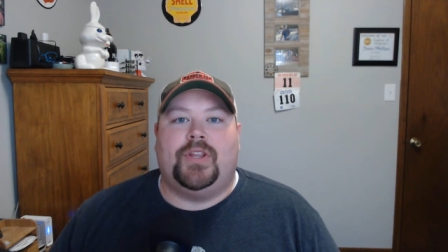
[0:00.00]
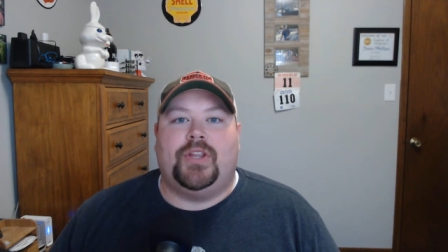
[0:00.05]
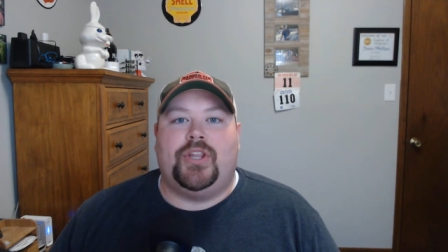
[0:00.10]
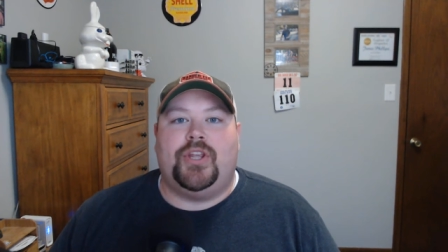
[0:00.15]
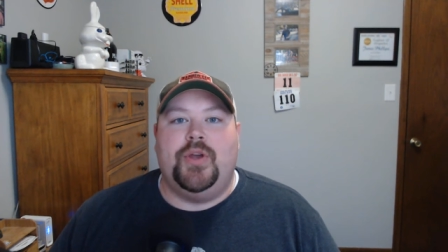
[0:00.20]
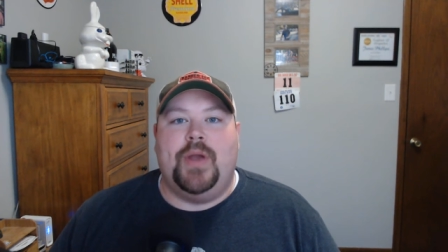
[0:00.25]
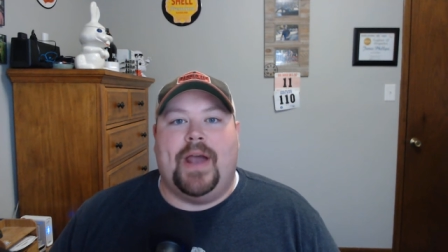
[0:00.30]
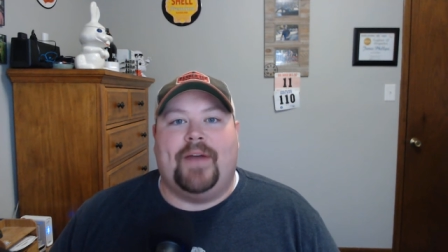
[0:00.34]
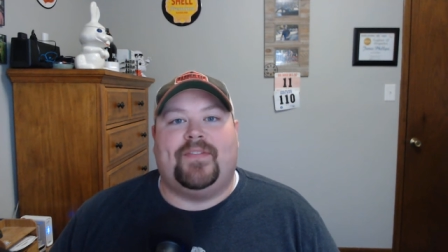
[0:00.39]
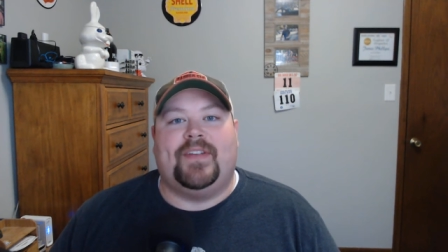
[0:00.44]

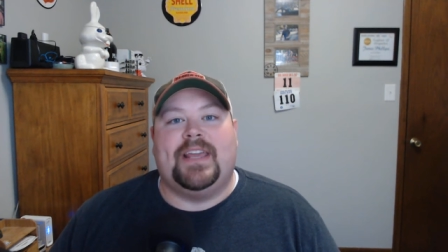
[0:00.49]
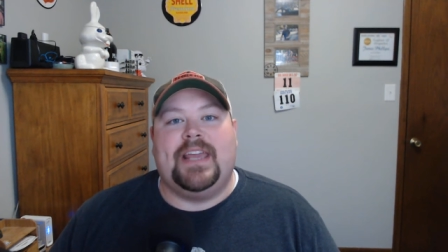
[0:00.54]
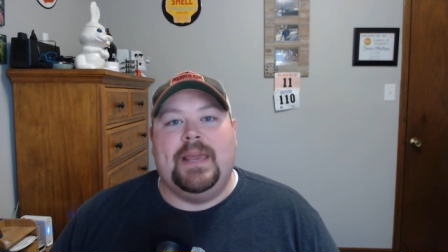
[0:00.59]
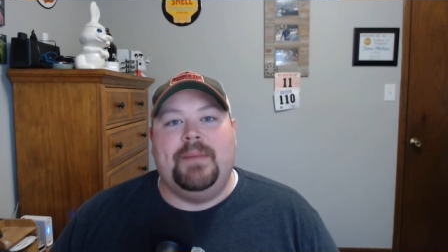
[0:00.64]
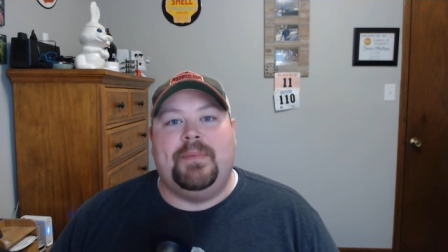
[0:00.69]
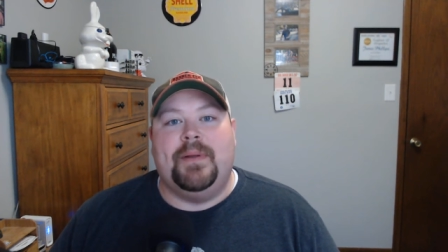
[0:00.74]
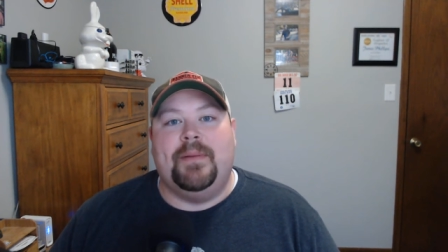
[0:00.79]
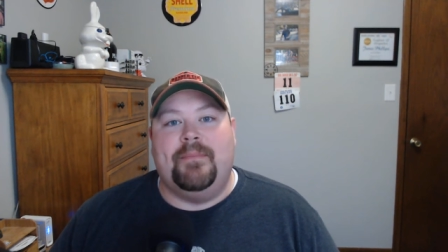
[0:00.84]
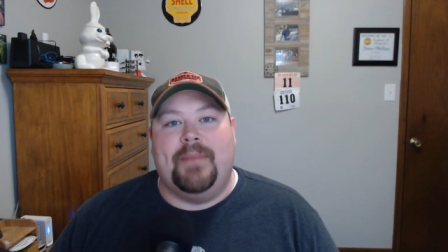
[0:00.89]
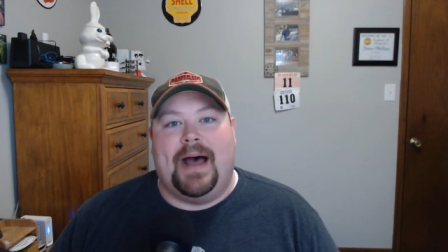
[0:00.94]
you have to
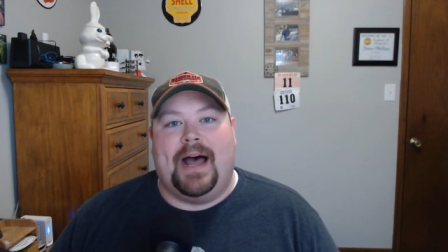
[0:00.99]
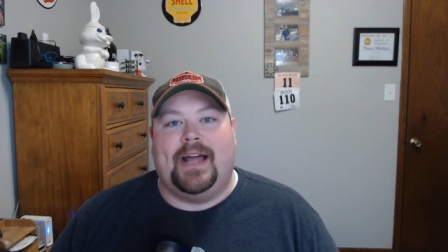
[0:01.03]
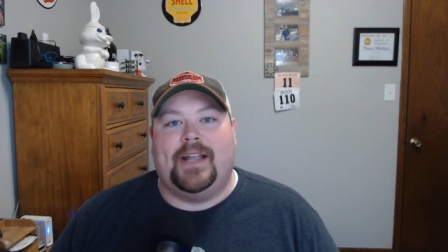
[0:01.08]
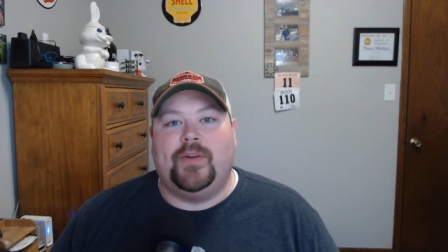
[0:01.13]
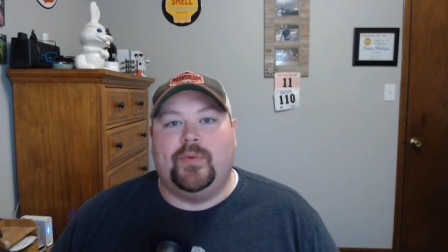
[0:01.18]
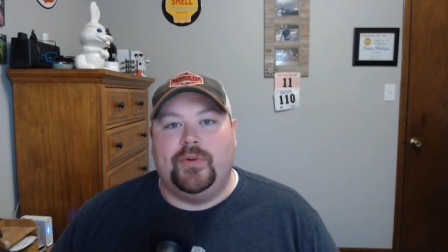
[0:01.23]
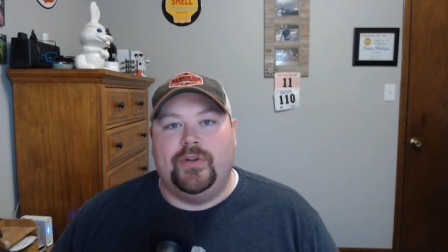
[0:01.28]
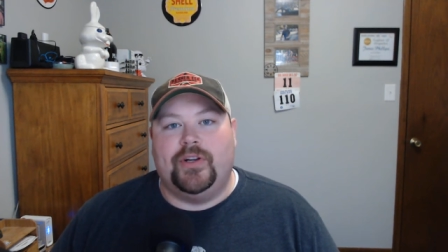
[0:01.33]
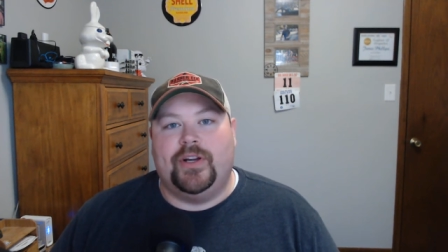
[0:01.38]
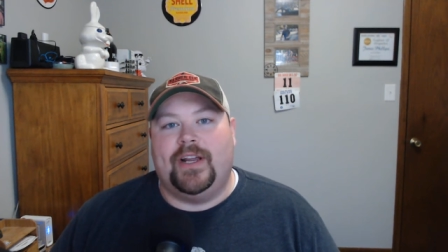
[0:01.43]
keep in mind
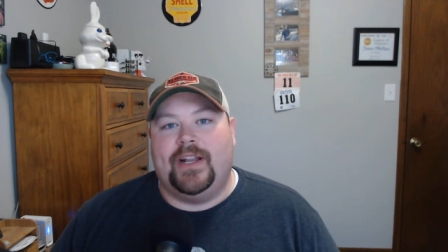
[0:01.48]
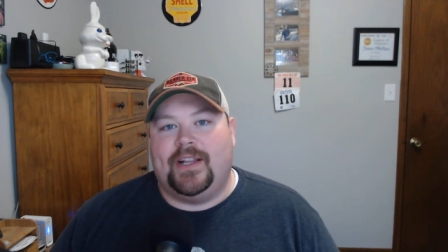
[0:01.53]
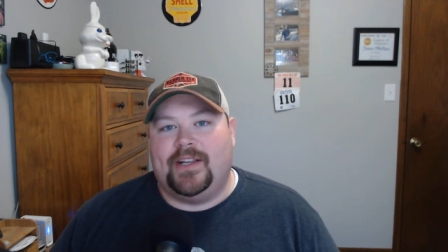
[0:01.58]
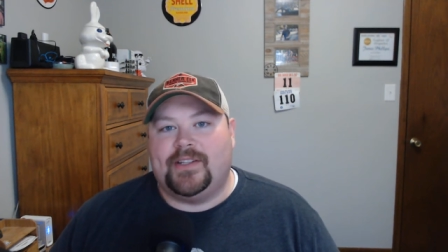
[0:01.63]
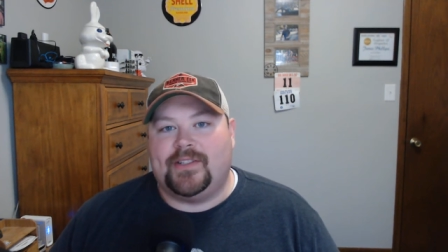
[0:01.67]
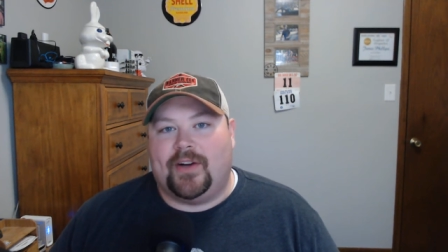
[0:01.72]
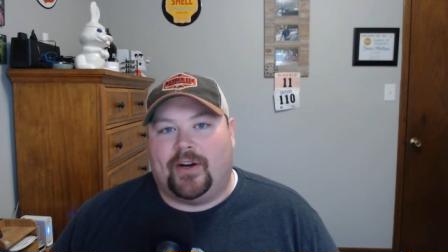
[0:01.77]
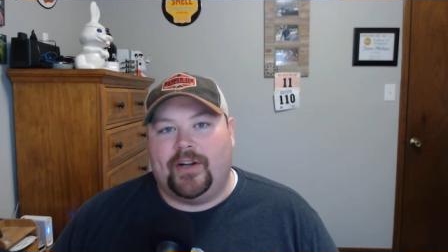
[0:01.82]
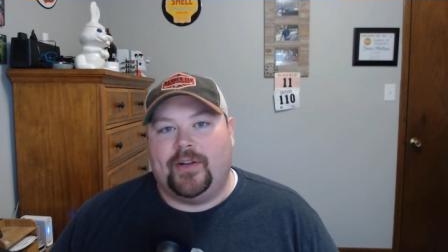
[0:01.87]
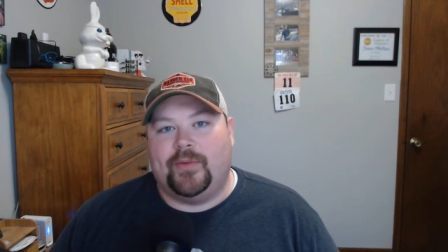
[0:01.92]
when you're getting
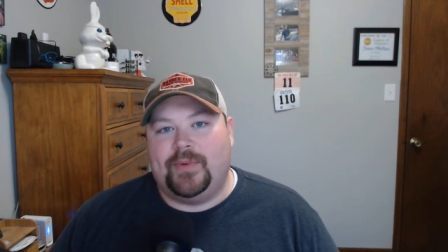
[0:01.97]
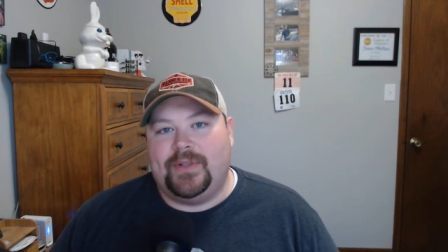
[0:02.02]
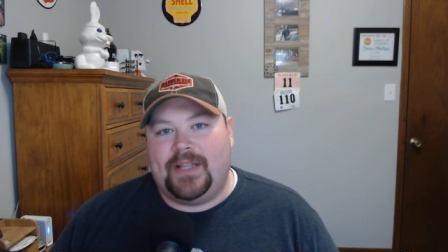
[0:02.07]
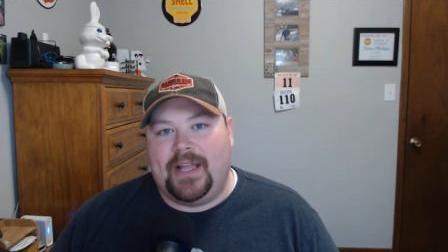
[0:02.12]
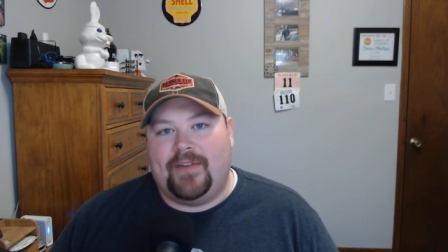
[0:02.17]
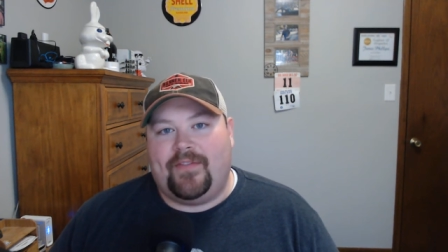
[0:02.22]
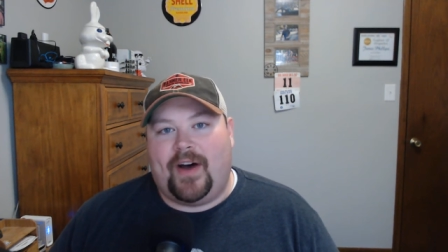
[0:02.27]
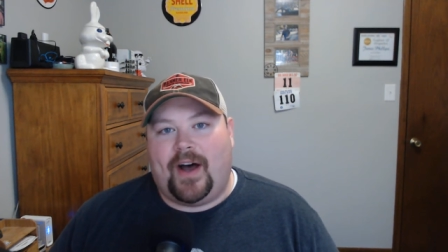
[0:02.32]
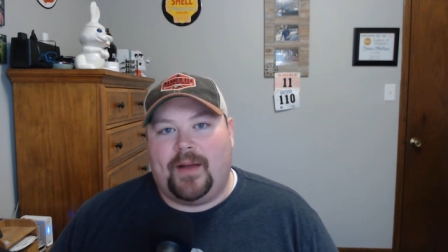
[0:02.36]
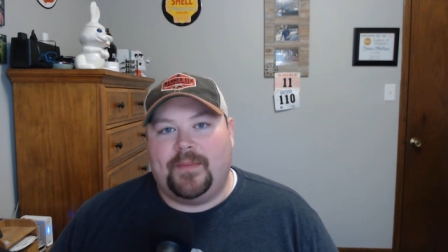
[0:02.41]
started with
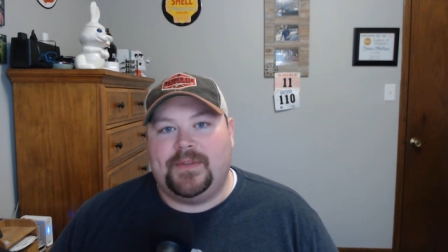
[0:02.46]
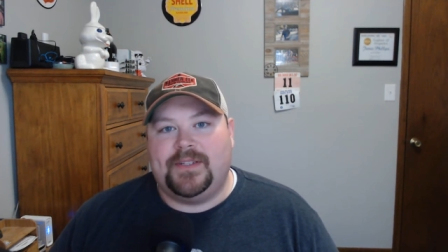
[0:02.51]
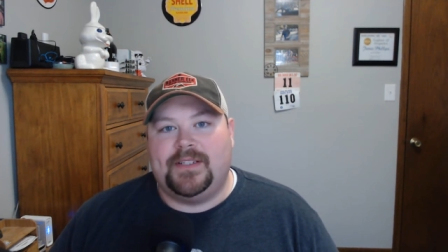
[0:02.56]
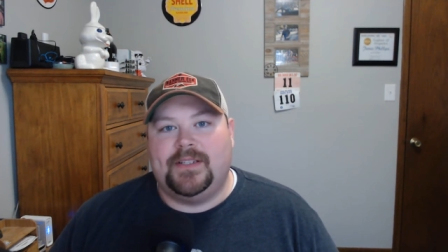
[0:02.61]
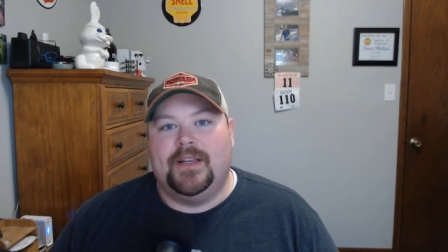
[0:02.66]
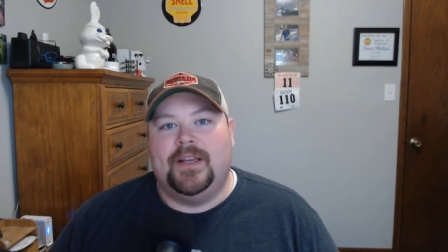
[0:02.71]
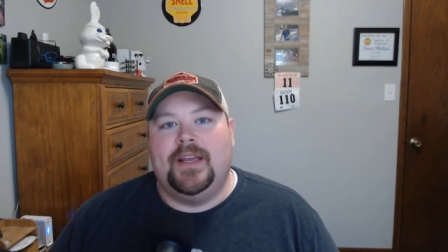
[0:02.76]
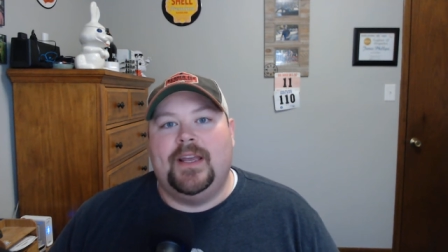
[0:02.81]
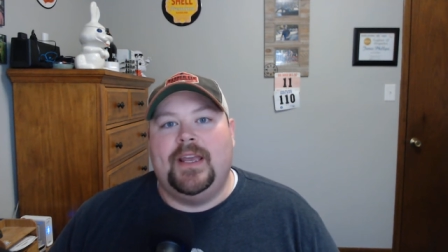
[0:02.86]
DevOps